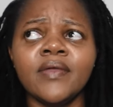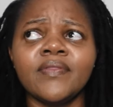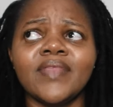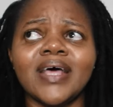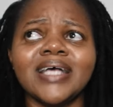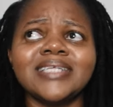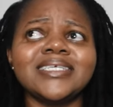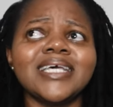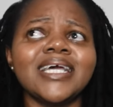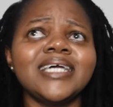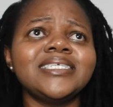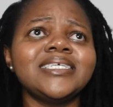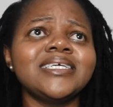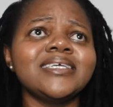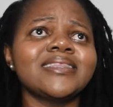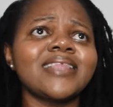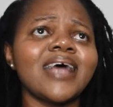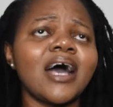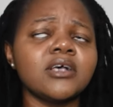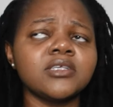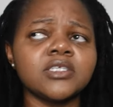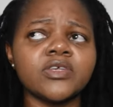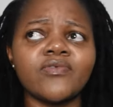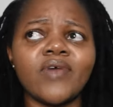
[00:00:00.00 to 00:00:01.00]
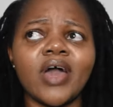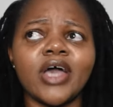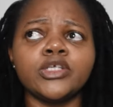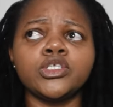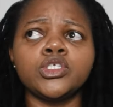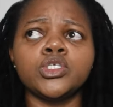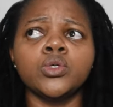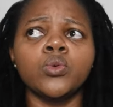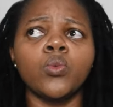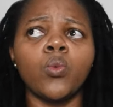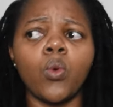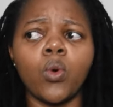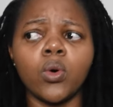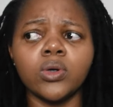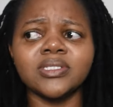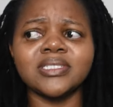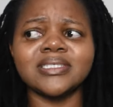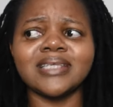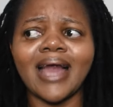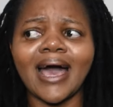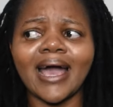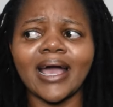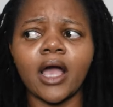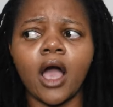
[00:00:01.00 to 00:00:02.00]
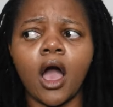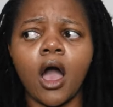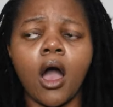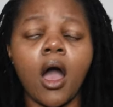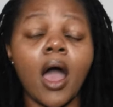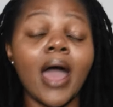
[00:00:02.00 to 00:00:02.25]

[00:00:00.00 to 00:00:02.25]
That's 18,000 rands towards like,